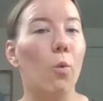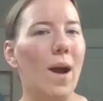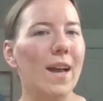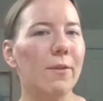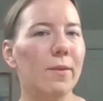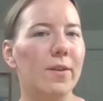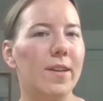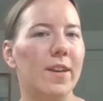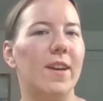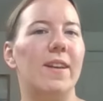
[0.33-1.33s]
Wagon Wheel
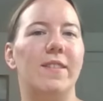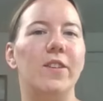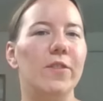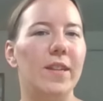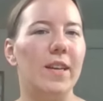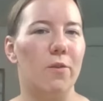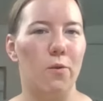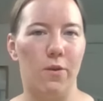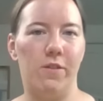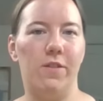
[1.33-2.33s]
here has a unique
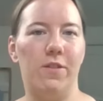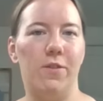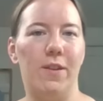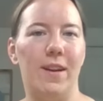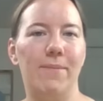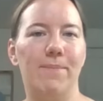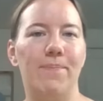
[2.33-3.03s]
origin story.